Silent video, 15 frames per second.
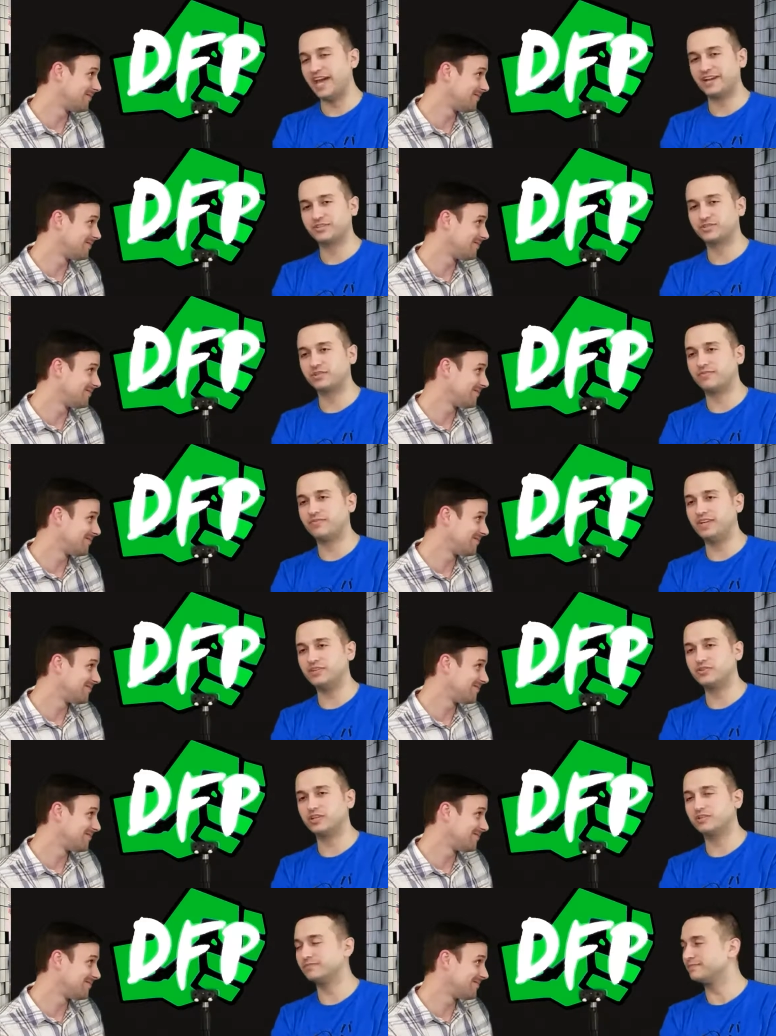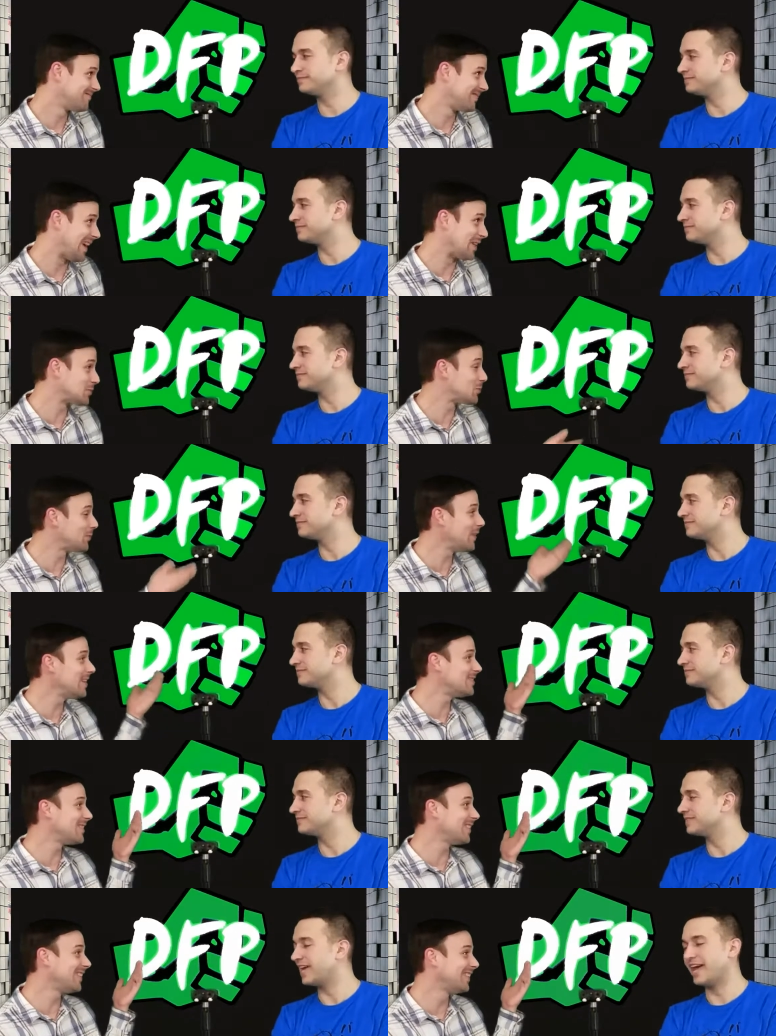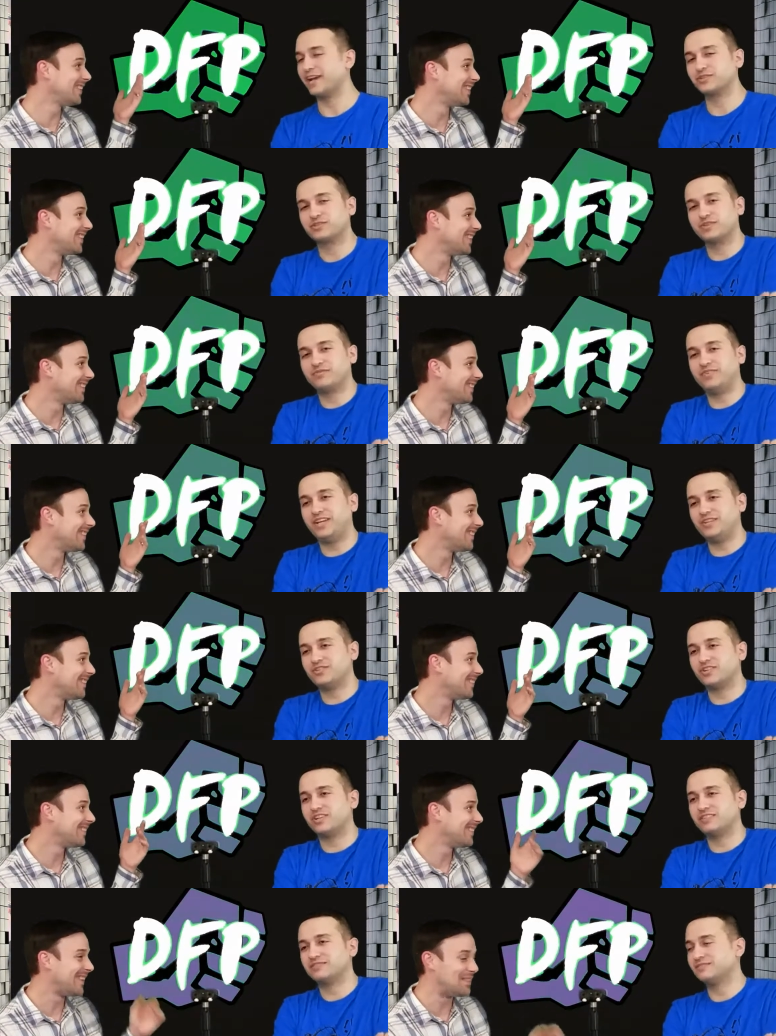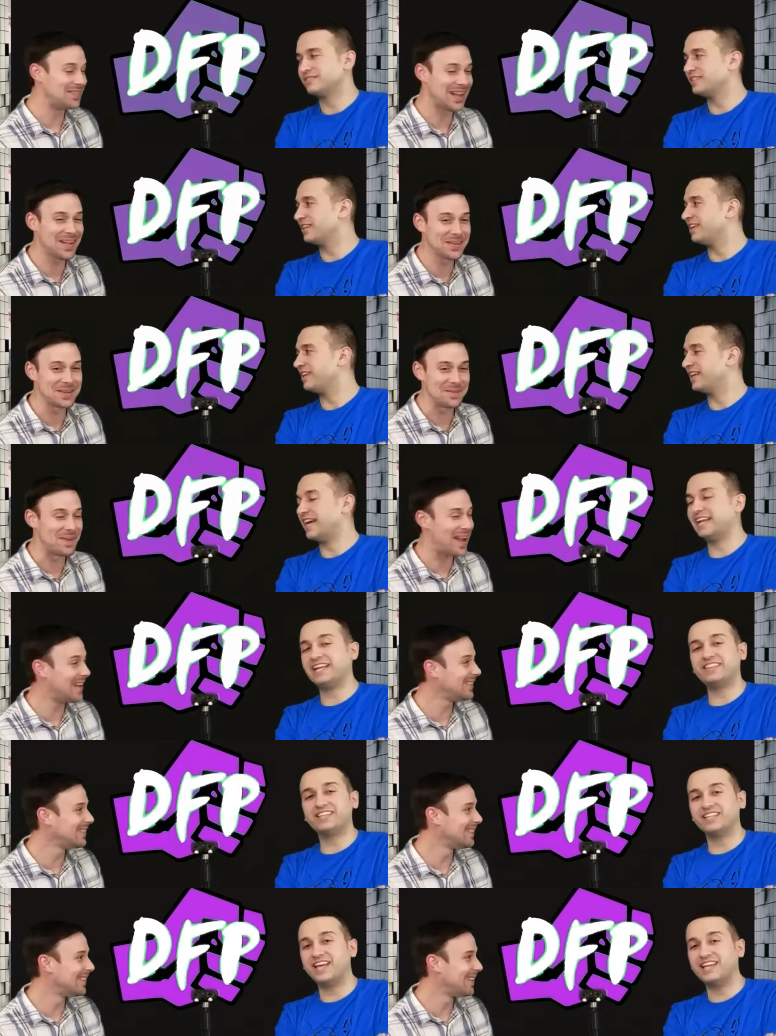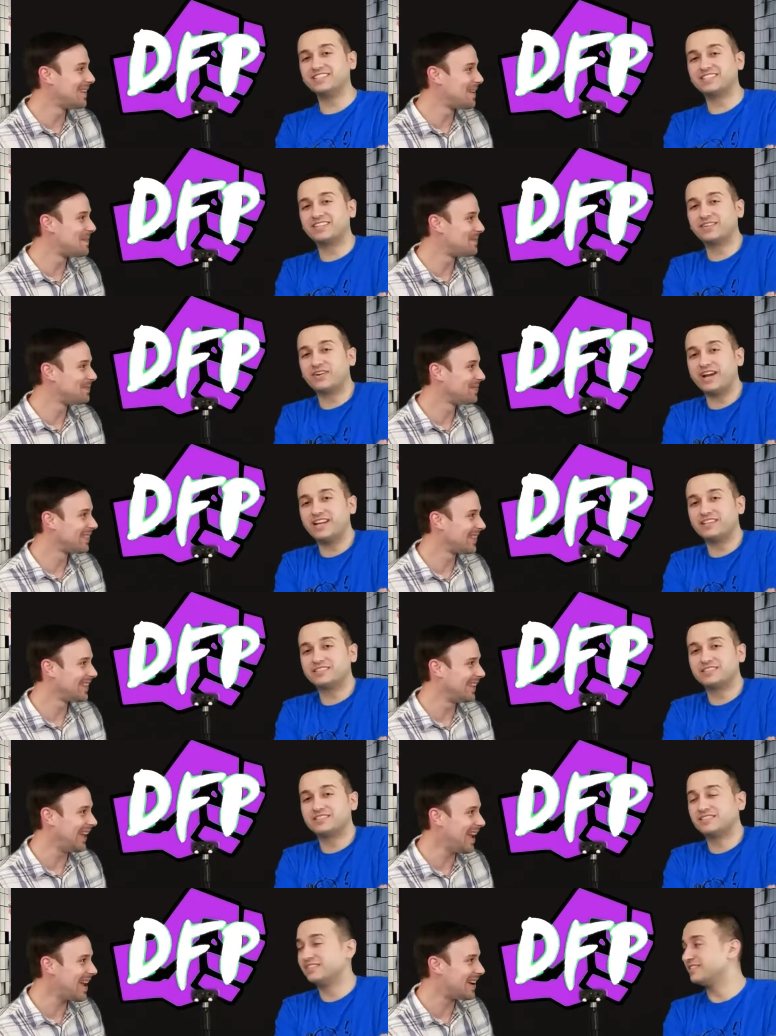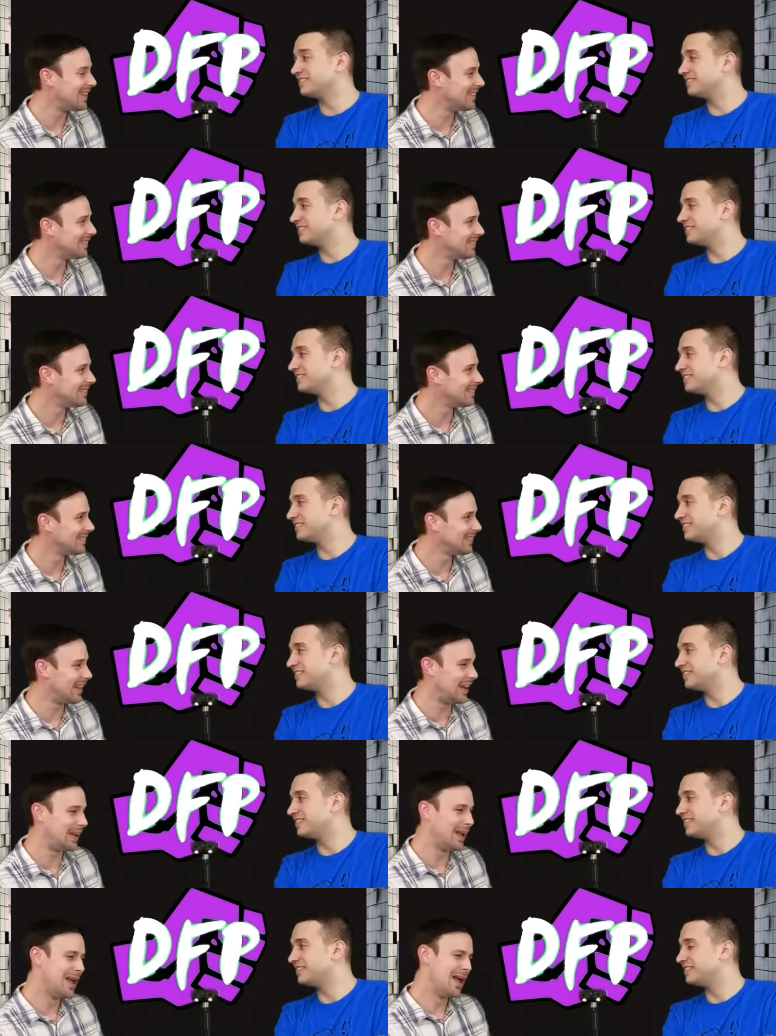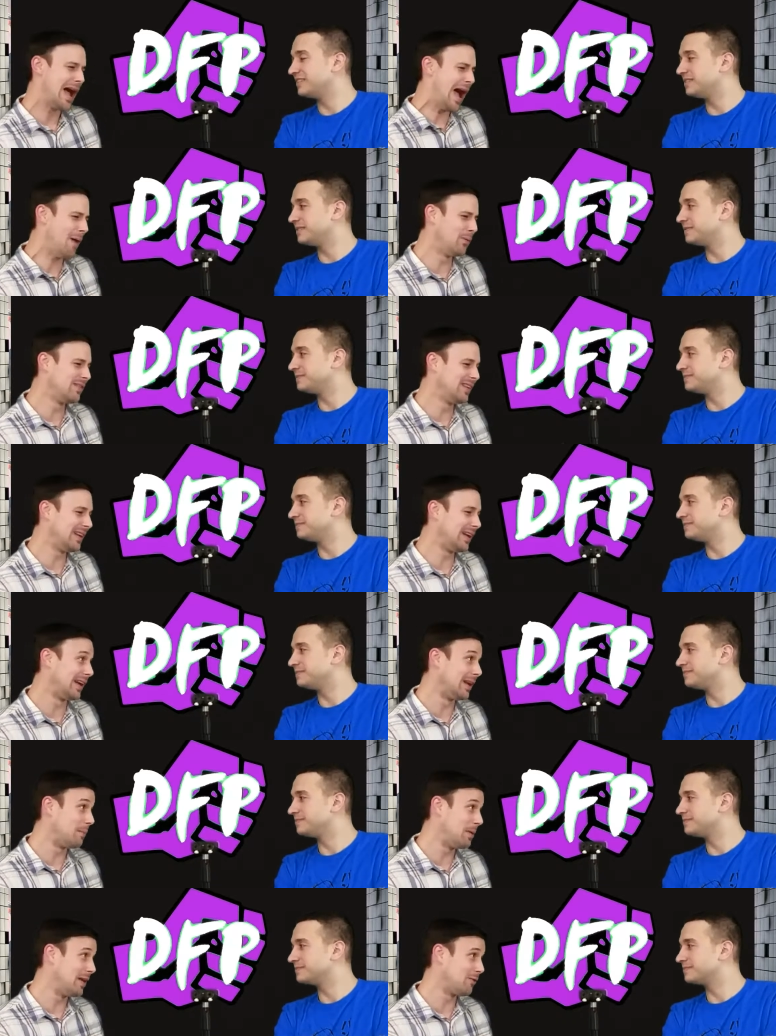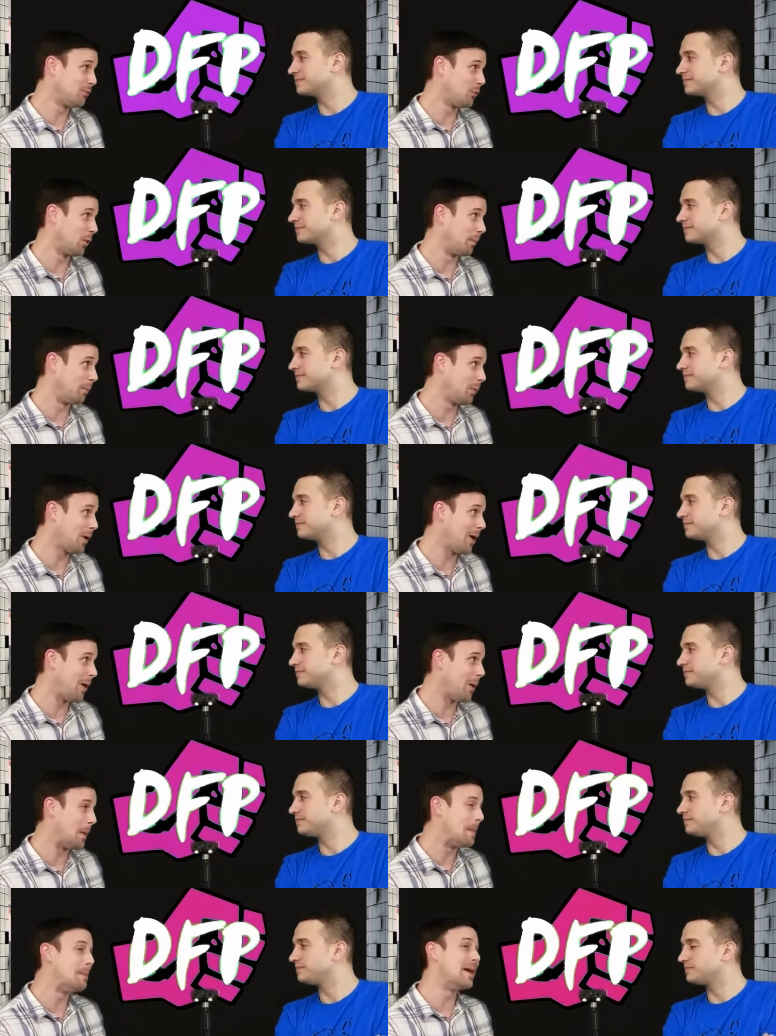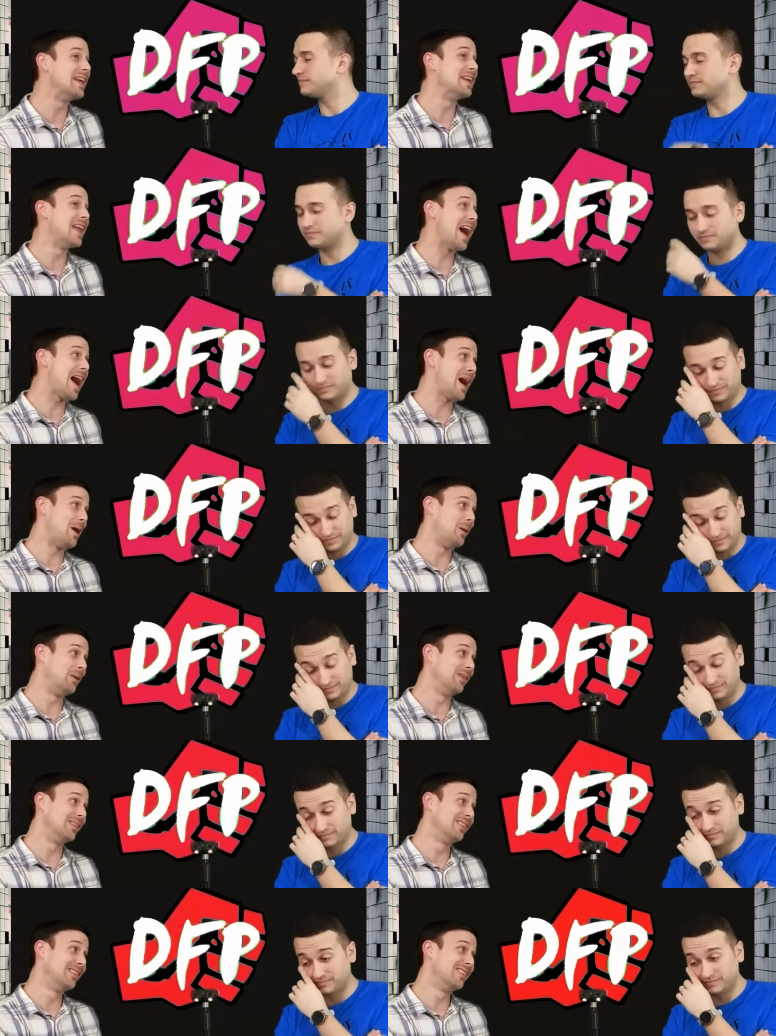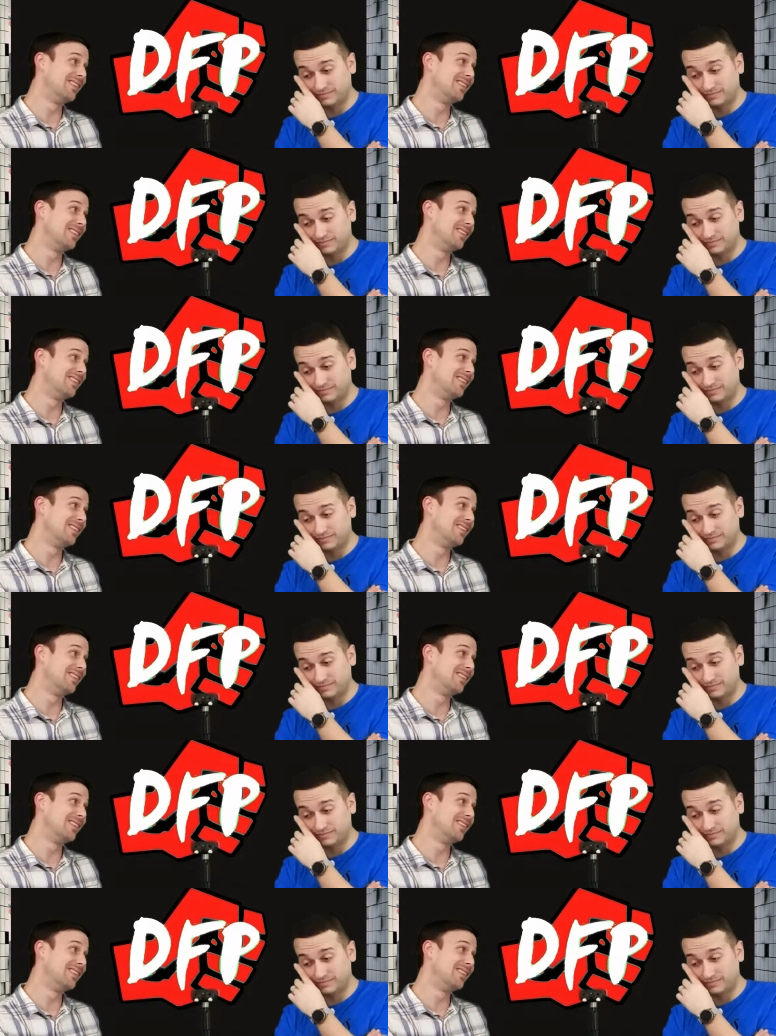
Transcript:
Speaker 1: Extra feature. Extra feature. Extra feature. I'm
Speaker 2: telling you, you gotta man. get the latest and greatest. Yeah. Like I wasn't gonna get a P S four Pro, but now,